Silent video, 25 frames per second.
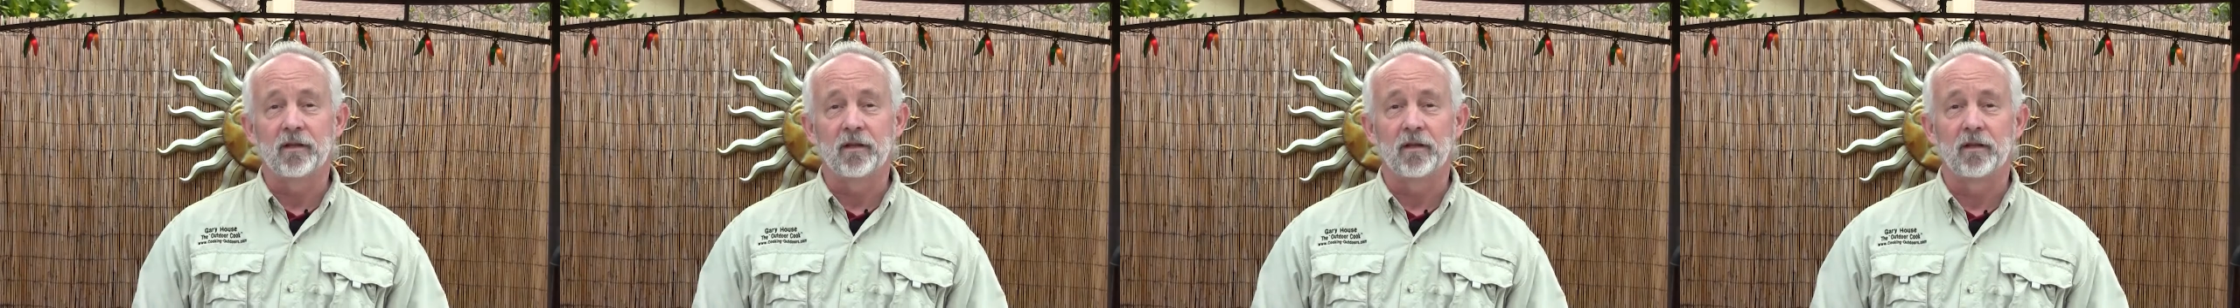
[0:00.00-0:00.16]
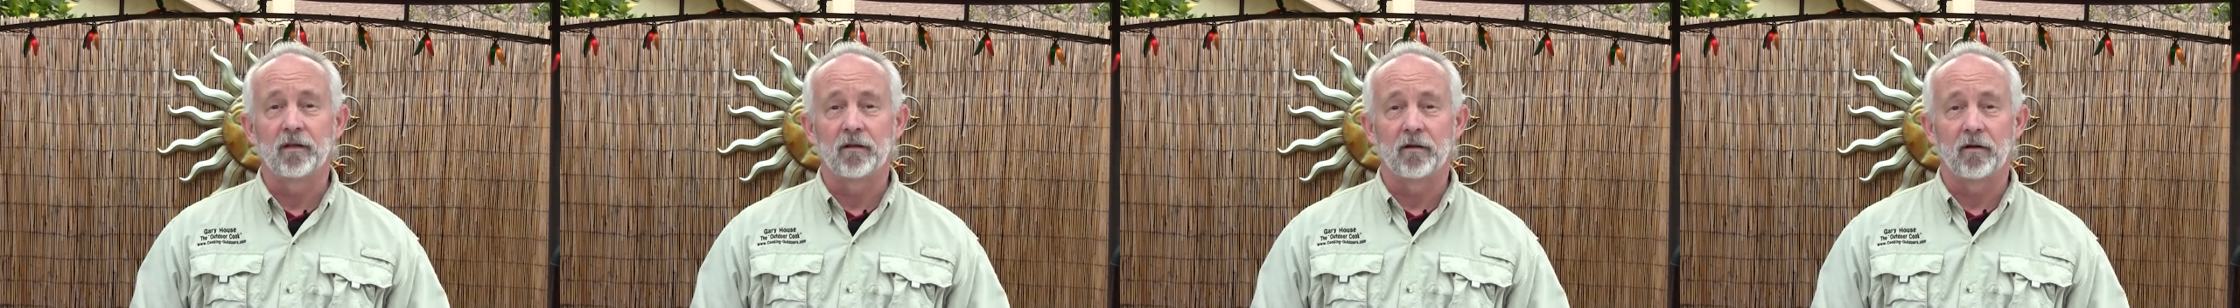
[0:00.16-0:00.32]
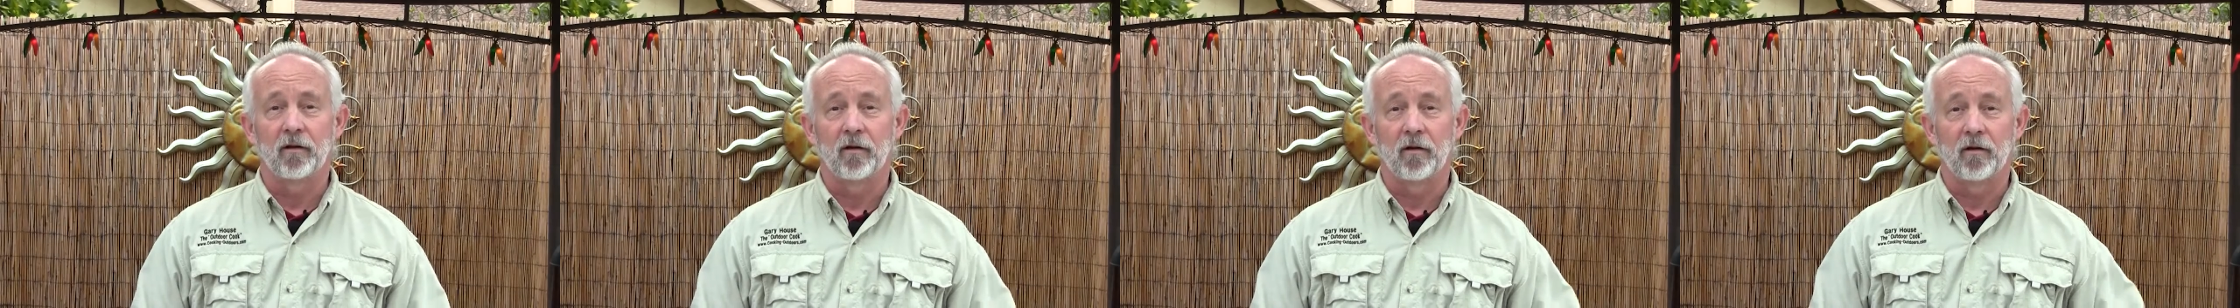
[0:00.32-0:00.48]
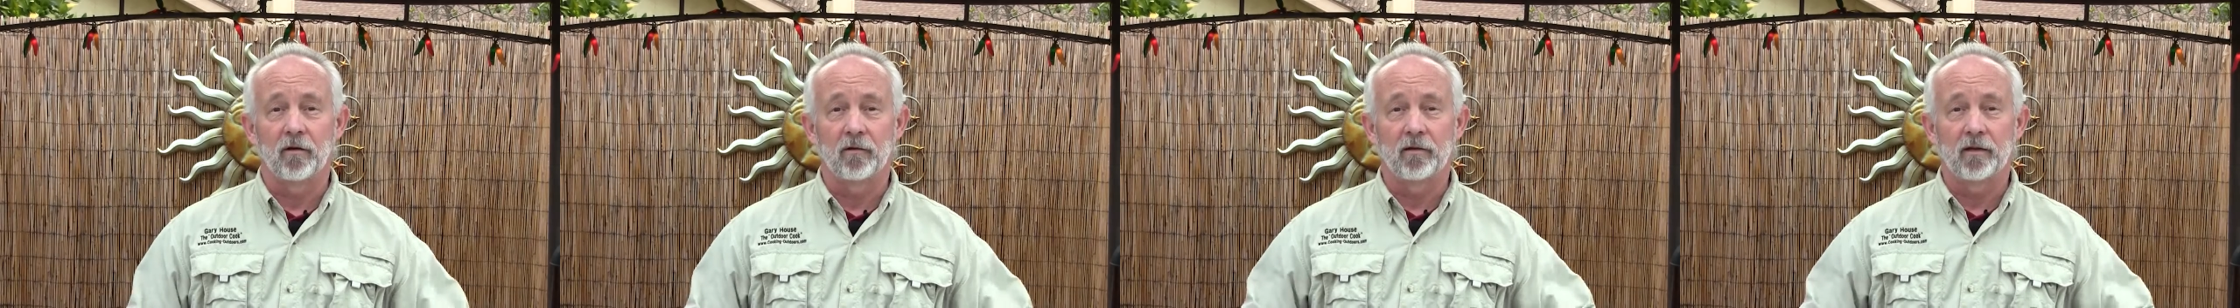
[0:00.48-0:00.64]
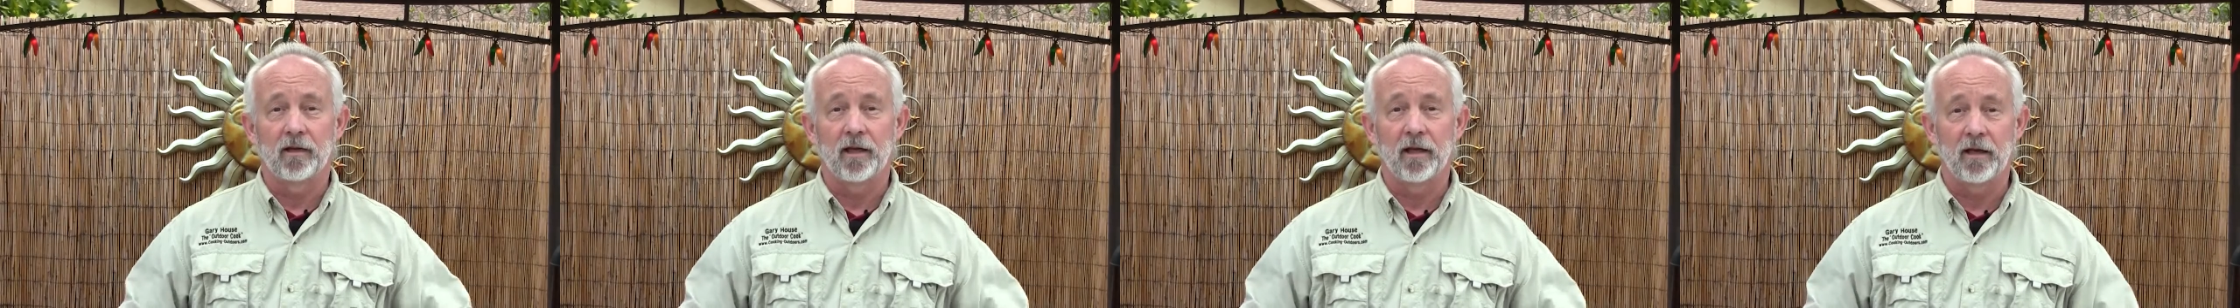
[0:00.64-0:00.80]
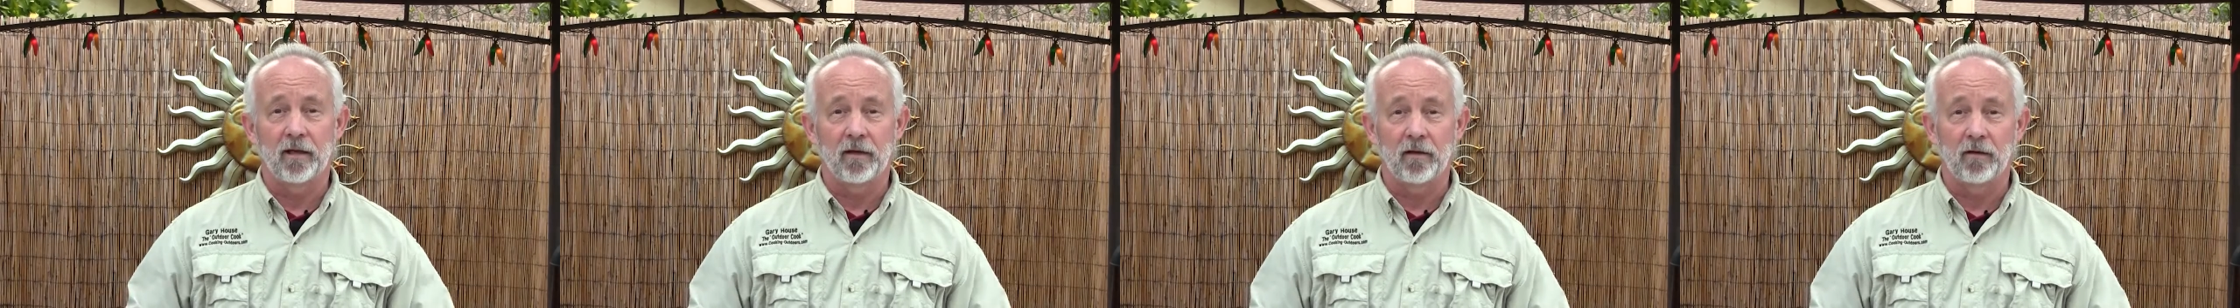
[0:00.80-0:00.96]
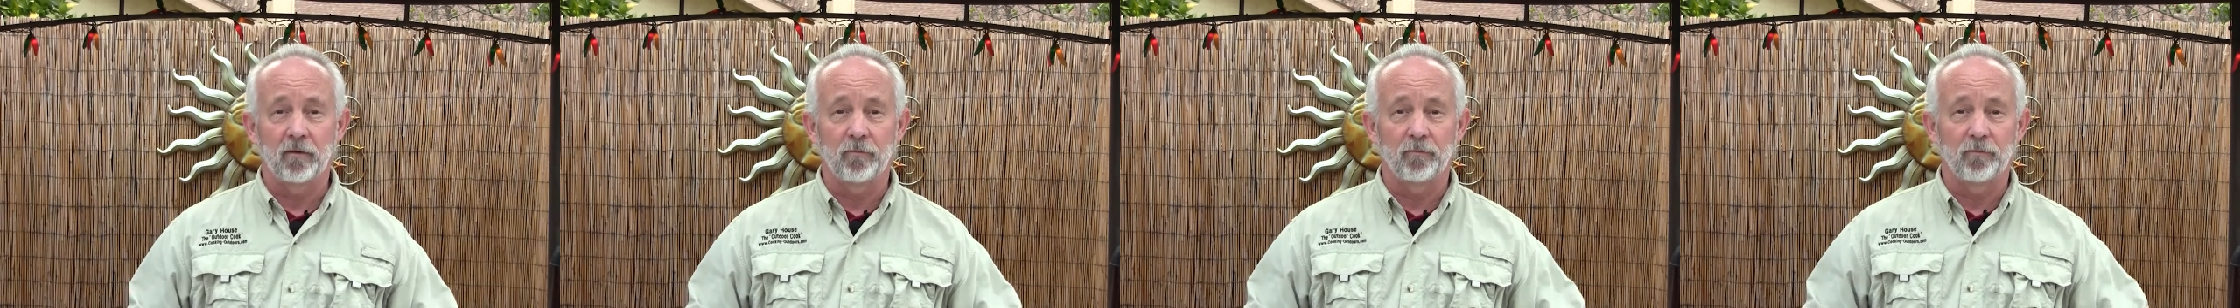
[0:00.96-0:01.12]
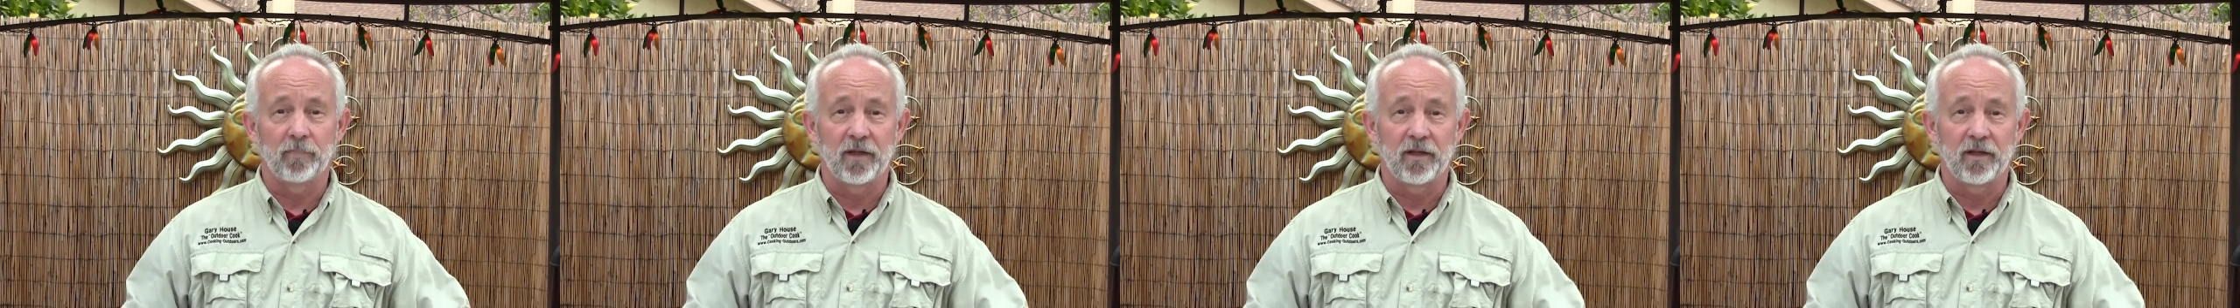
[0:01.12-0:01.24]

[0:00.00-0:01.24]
get our kettle